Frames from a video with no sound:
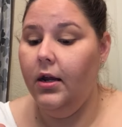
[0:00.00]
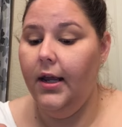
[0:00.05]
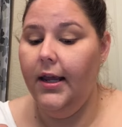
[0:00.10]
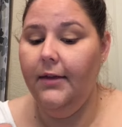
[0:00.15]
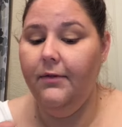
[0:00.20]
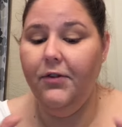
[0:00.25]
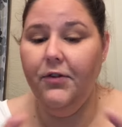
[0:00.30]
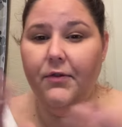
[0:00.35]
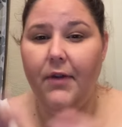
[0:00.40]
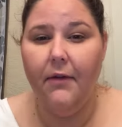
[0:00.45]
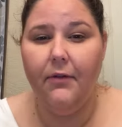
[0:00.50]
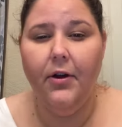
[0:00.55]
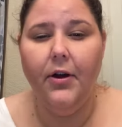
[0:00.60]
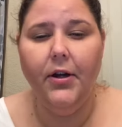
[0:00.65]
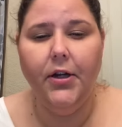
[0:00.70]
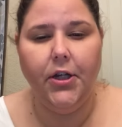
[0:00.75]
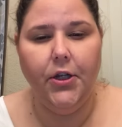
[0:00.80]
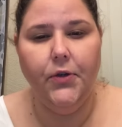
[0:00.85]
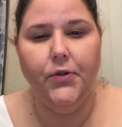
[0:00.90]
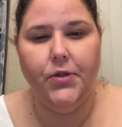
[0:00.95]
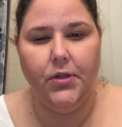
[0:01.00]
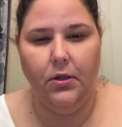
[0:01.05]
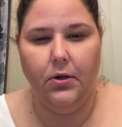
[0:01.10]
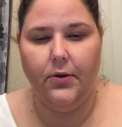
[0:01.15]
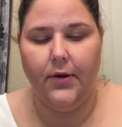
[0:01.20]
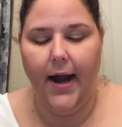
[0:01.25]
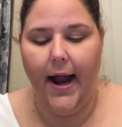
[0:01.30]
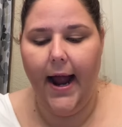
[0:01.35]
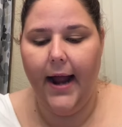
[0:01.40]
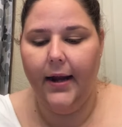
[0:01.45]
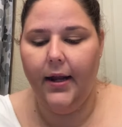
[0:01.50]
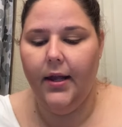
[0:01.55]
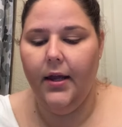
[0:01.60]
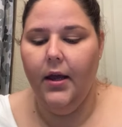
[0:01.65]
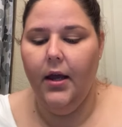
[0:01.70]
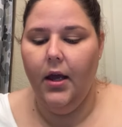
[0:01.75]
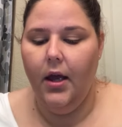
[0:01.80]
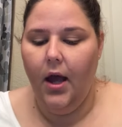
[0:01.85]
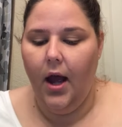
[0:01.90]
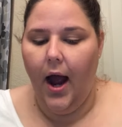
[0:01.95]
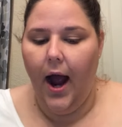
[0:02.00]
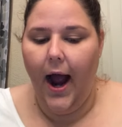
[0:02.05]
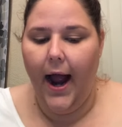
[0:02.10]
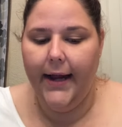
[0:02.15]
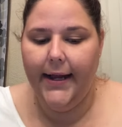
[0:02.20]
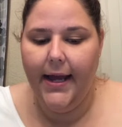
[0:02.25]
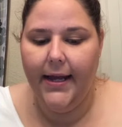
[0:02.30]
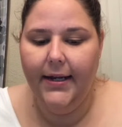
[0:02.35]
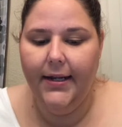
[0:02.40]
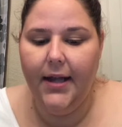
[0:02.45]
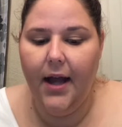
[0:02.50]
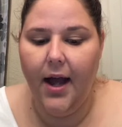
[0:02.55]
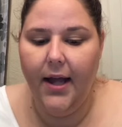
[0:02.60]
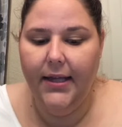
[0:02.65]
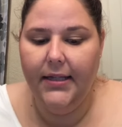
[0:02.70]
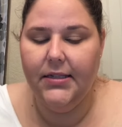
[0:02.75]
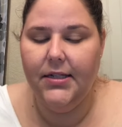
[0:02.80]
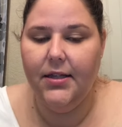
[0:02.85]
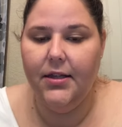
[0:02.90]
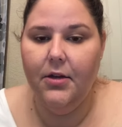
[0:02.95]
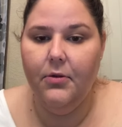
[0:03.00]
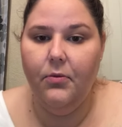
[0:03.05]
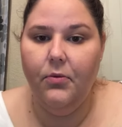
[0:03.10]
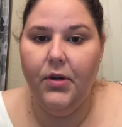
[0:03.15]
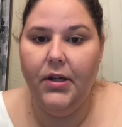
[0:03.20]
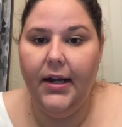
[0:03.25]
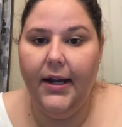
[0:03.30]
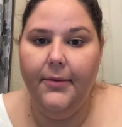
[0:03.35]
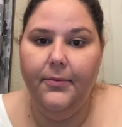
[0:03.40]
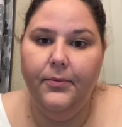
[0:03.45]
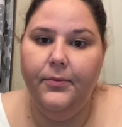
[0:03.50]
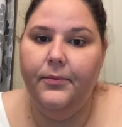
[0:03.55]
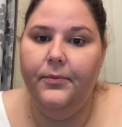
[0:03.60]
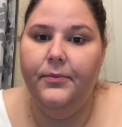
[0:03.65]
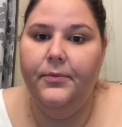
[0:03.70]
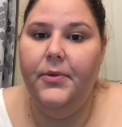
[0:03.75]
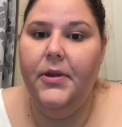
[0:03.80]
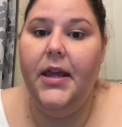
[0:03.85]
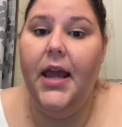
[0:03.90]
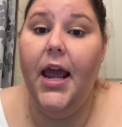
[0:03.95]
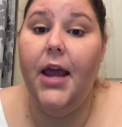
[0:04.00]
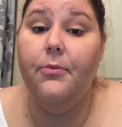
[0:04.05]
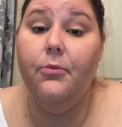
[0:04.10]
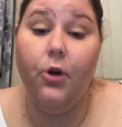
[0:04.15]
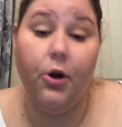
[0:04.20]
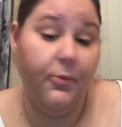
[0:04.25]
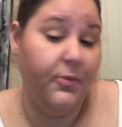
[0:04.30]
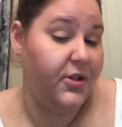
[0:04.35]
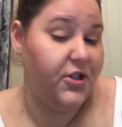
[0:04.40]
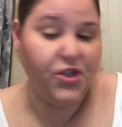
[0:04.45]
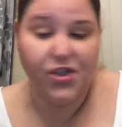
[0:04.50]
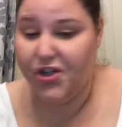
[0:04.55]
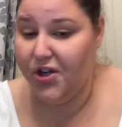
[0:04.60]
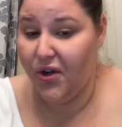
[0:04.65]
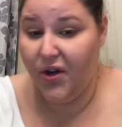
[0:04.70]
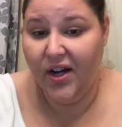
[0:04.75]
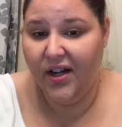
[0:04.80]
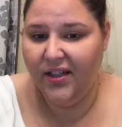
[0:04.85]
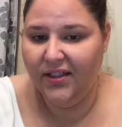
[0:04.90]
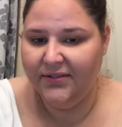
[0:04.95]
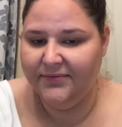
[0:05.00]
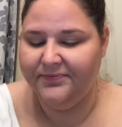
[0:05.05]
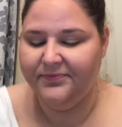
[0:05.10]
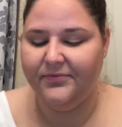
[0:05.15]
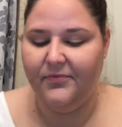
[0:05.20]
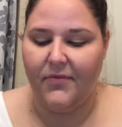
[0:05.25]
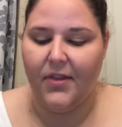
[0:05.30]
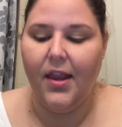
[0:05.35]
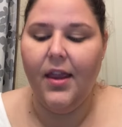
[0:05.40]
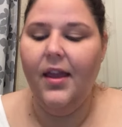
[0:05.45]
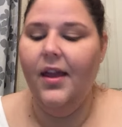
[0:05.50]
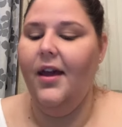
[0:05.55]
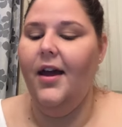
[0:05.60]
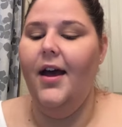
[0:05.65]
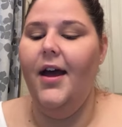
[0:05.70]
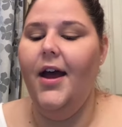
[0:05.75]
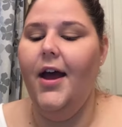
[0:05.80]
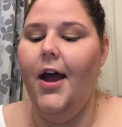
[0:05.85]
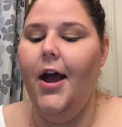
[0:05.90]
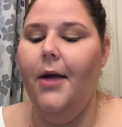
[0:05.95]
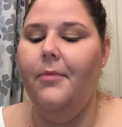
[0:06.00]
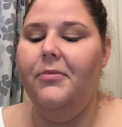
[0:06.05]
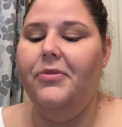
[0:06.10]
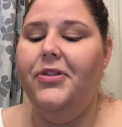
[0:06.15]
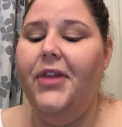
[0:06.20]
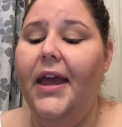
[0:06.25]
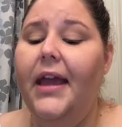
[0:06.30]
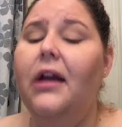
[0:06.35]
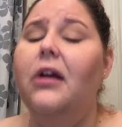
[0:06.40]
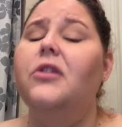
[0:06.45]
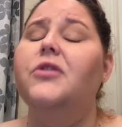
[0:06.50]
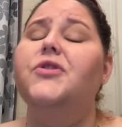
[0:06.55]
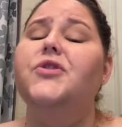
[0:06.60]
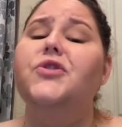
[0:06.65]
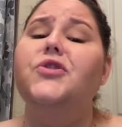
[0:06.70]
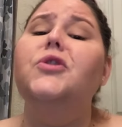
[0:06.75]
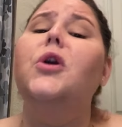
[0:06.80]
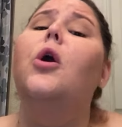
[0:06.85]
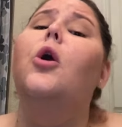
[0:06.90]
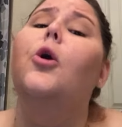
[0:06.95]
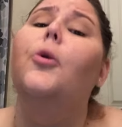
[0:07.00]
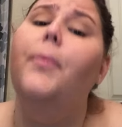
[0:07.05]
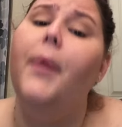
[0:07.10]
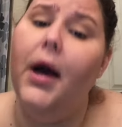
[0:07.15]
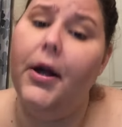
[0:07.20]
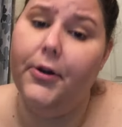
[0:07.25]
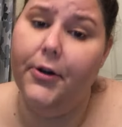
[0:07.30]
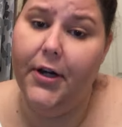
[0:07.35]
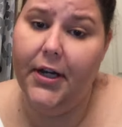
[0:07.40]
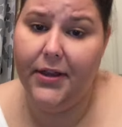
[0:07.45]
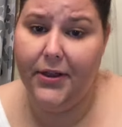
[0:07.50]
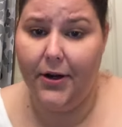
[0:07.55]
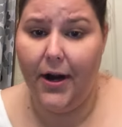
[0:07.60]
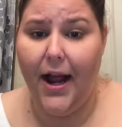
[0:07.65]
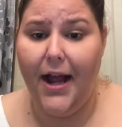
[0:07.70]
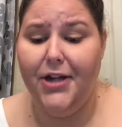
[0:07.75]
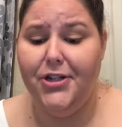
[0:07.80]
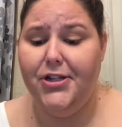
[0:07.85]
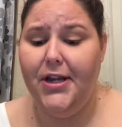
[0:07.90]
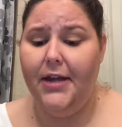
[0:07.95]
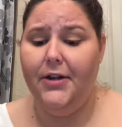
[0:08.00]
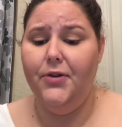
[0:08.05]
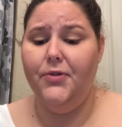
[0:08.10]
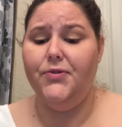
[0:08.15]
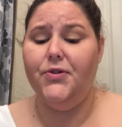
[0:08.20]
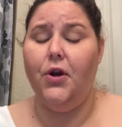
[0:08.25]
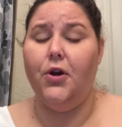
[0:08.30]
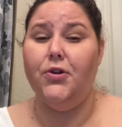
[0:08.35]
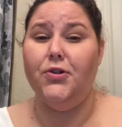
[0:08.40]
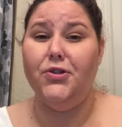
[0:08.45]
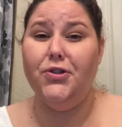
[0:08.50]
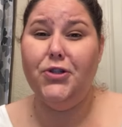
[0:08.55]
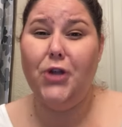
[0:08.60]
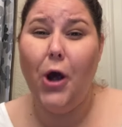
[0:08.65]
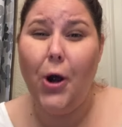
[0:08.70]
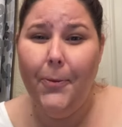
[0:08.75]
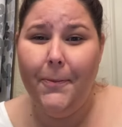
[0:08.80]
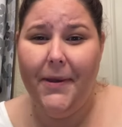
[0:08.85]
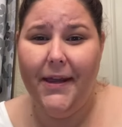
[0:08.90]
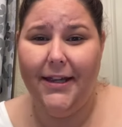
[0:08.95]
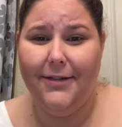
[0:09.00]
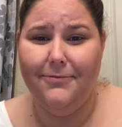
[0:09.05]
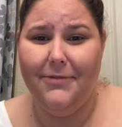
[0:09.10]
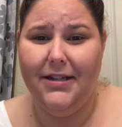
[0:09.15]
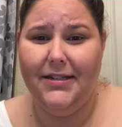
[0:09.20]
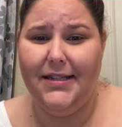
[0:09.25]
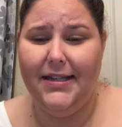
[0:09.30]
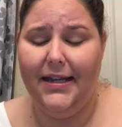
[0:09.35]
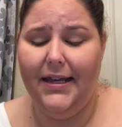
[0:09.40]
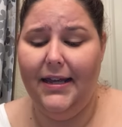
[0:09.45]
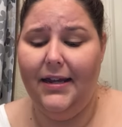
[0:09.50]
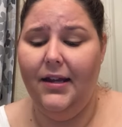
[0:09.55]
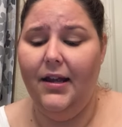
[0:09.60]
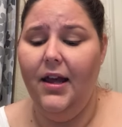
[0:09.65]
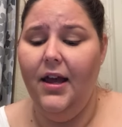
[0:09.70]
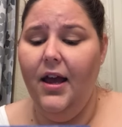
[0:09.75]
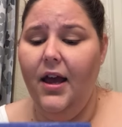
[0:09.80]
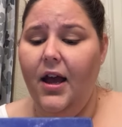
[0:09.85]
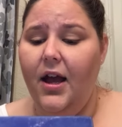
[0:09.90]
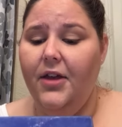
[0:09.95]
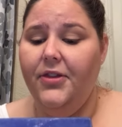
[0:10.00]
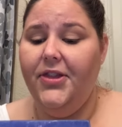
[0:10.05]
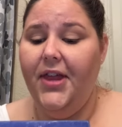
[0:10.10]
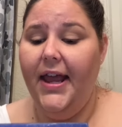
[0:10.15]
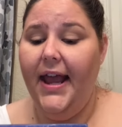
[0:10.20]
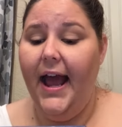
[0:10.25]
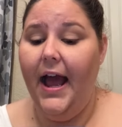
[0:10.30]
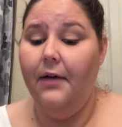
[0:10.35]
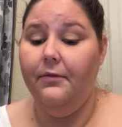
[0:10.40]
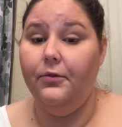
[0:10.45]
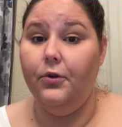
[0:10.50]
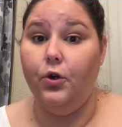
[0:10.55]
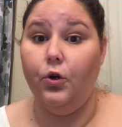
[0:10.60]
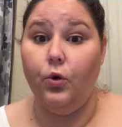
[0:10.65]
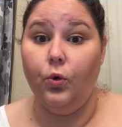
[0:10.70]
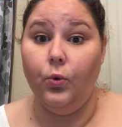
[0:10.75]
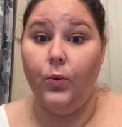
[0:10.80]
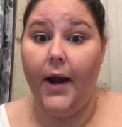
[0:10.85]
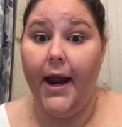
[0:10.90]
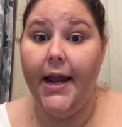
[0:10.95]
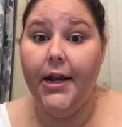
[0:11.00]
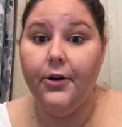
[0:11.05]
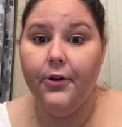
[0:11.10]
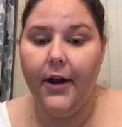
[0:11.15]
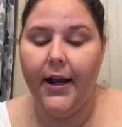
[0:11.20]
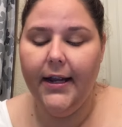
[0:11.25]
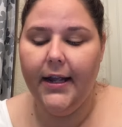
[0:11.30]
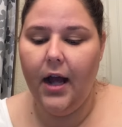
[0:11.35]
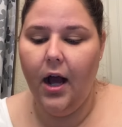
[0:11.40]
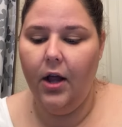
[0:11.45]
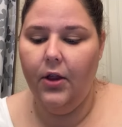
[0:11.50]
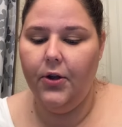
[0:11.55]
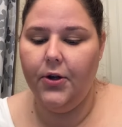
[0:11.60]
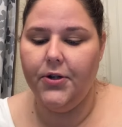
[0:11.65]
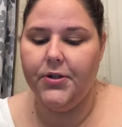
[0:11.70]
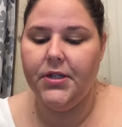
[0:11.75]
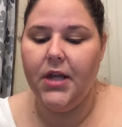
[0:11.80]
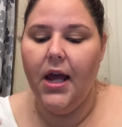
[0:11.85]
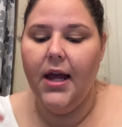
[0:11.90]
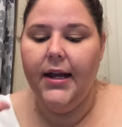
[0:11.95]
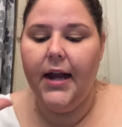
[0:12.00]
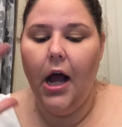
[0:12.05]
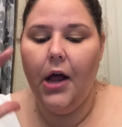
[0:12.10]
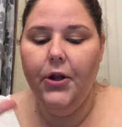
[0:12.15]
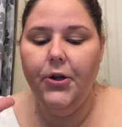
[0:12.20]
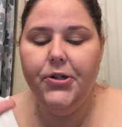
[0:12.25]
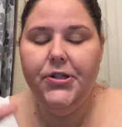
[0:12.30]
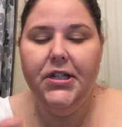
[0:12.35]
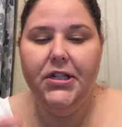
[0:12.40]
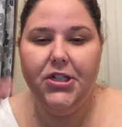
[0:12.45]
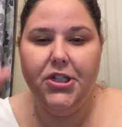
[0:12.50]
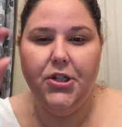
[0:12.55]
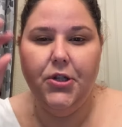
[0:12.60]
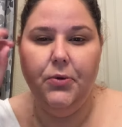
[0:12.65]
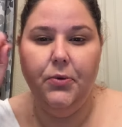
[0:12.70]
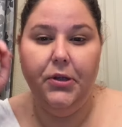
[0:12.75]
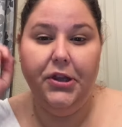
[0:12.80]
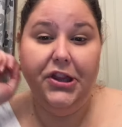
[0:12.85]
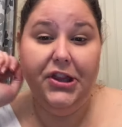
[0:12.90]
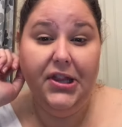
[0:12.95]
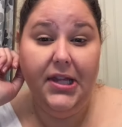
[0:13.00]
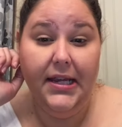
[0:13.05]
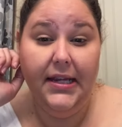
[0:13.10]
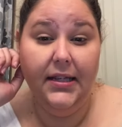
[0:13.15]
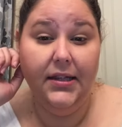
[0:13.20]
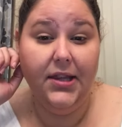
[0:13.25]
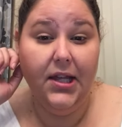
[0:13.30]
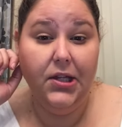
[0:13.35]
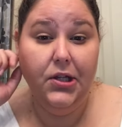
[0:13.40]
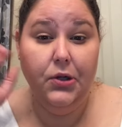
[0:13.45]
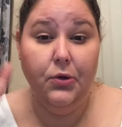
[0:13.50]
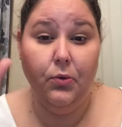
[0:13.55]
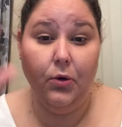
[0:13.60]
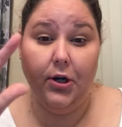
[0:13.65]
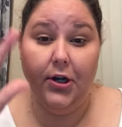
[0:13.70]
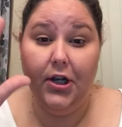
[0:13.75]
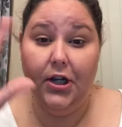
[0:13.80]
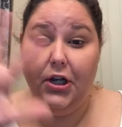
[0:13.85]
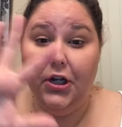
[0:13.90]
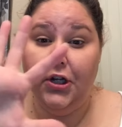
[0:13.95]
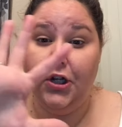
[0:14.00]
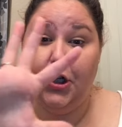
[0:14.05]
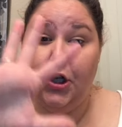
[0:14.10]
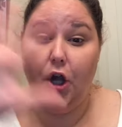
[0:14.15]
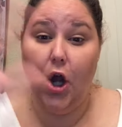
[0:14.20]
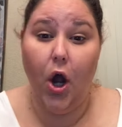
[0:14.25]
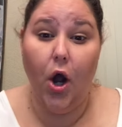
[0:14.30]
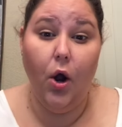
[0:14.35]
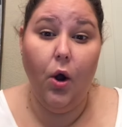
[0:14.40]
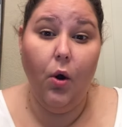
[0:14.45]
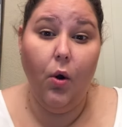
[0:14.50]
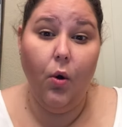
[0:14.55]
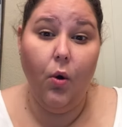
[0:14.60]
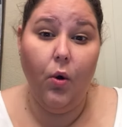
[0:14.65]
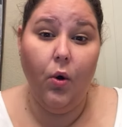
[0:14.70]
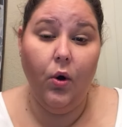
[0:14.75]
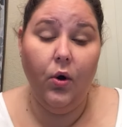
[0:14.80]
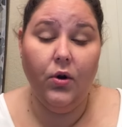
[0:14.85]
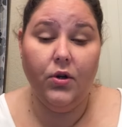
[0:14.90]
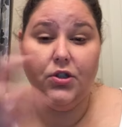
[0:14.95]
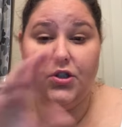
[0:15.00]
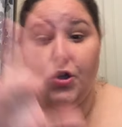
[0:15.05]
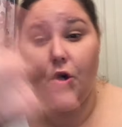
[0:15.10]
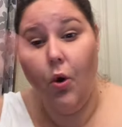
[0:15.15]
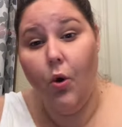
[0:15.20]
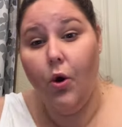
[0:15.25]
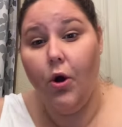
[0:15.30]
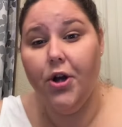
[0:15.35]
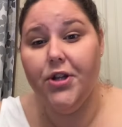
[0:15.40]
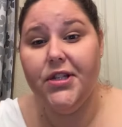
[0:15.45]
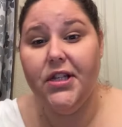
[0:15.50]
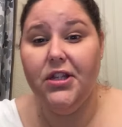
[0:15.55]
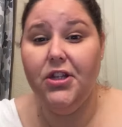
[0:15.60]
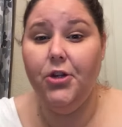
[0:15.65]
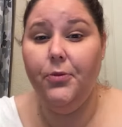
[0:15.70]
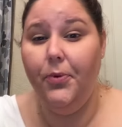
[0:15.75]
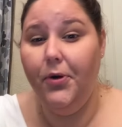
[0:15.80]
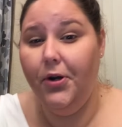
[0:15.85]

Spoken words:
If you never used Lorac, I kind of got into them when I became more mature. They are so buttery. Their eyeshadows are so pigmented. They have great, great colors. Colors that you would think that you weren't going to go towards, and then you